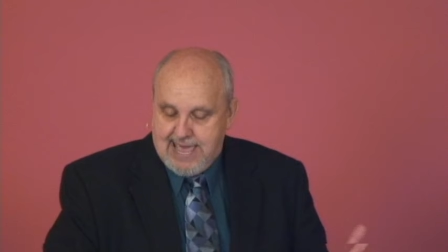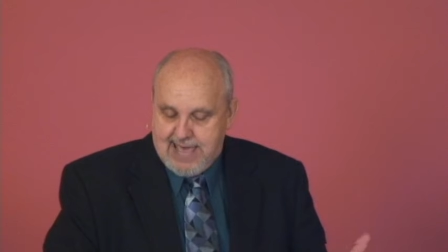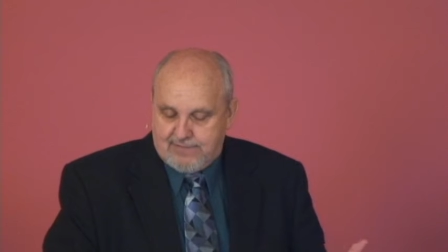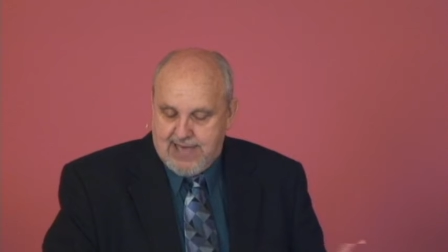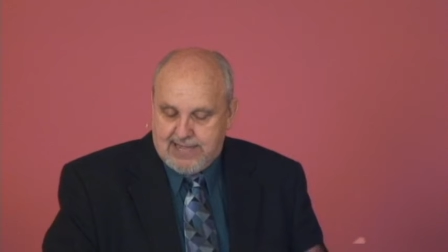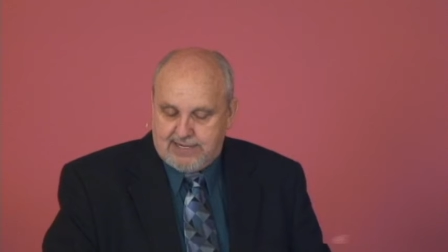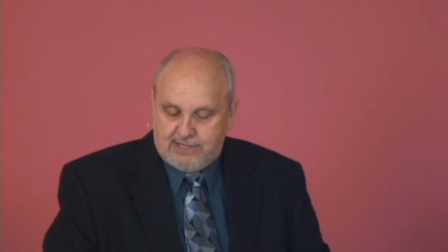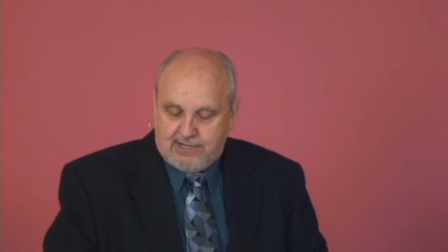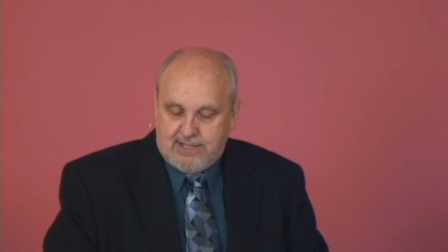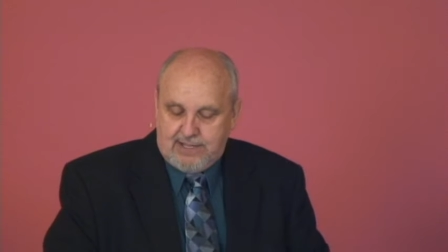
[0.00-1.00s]
have at it,
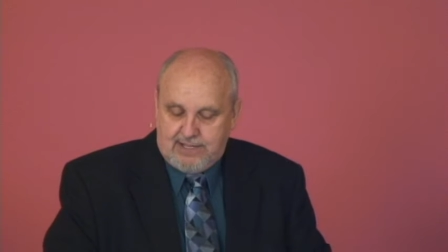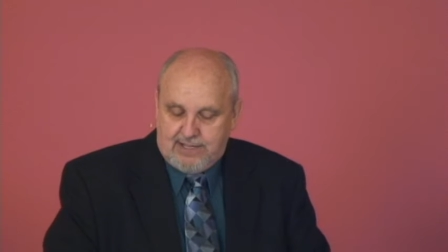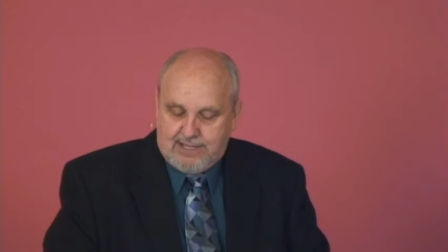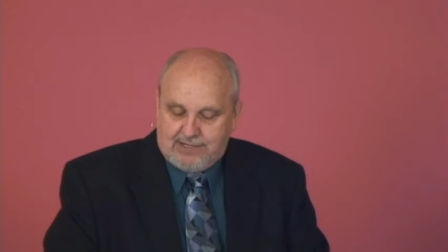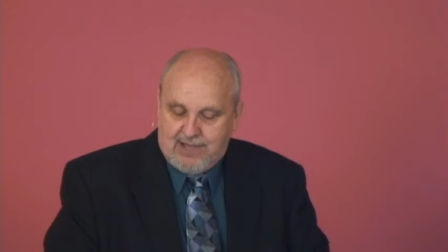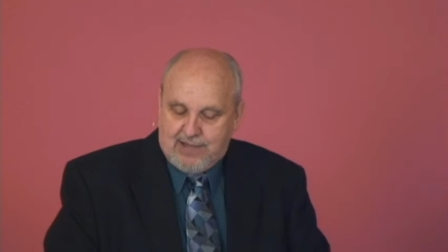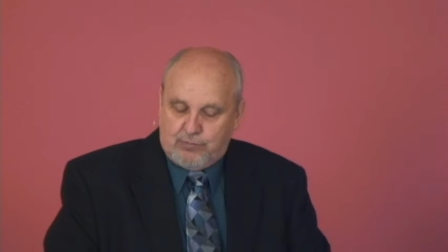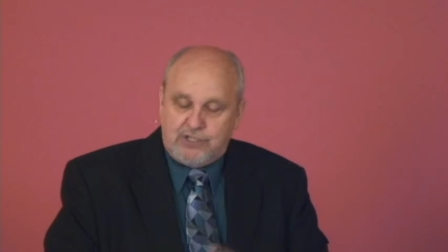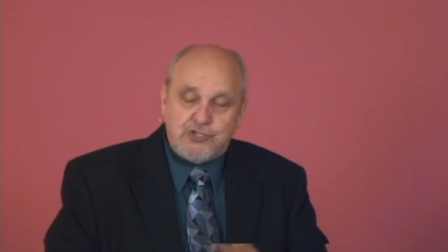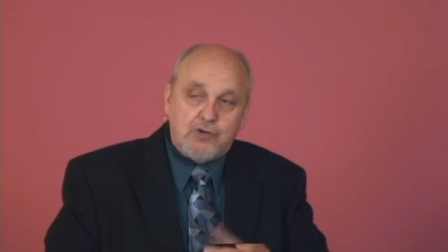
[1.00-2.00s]
and, and God
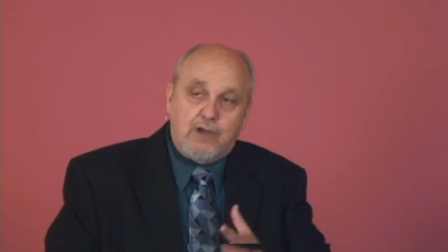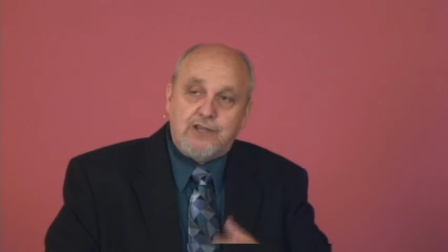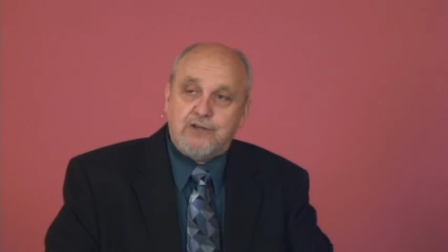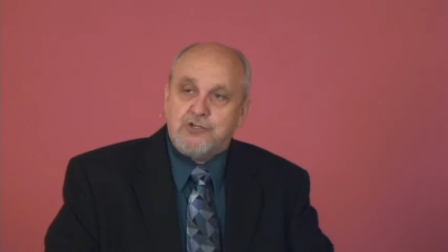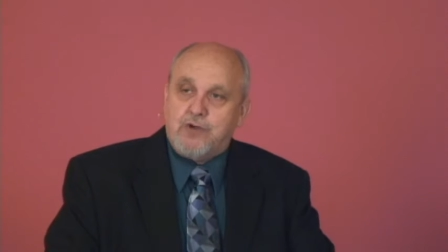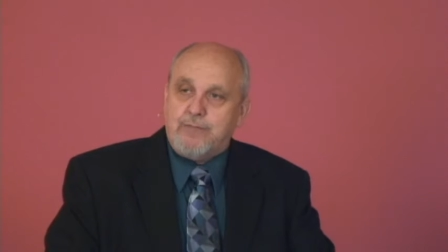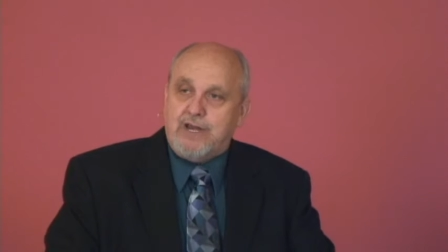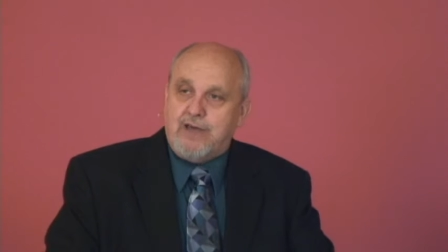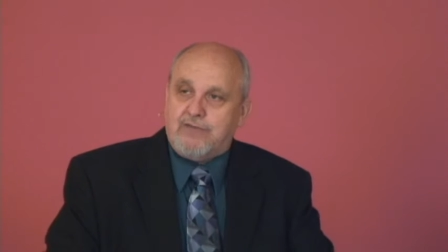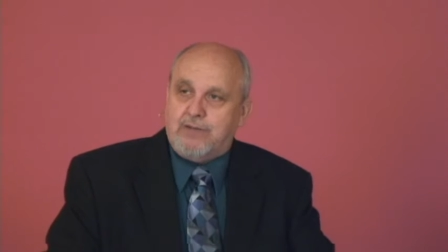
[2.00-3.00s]
will enjoy your enjoyment
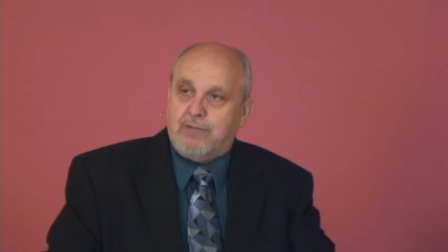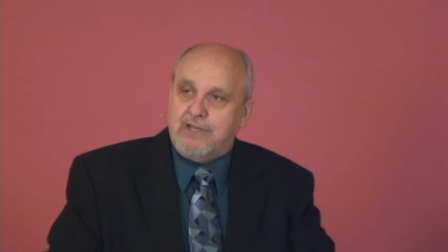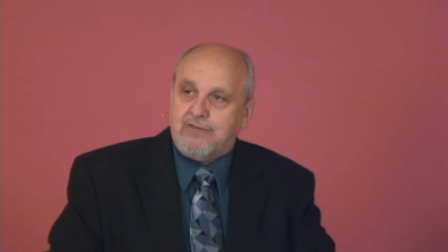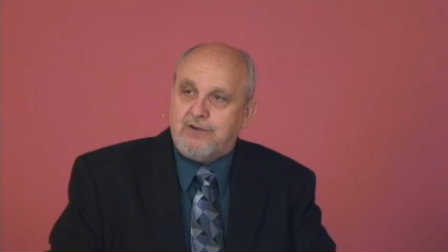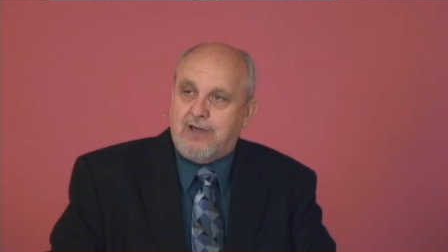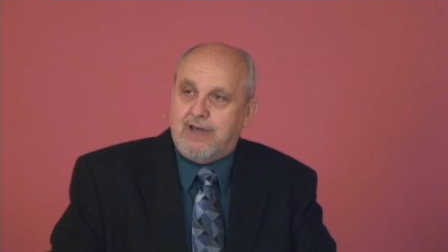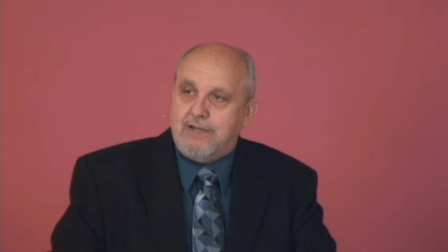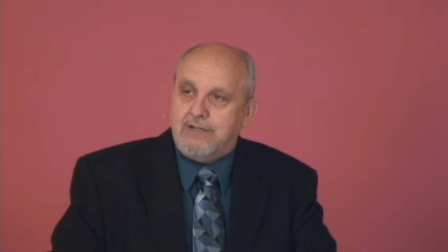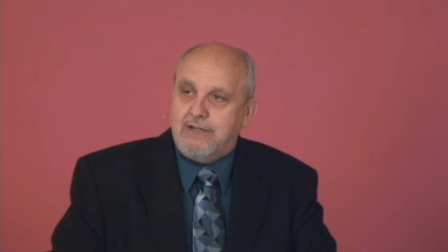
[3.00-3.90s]
of it, believe it or not.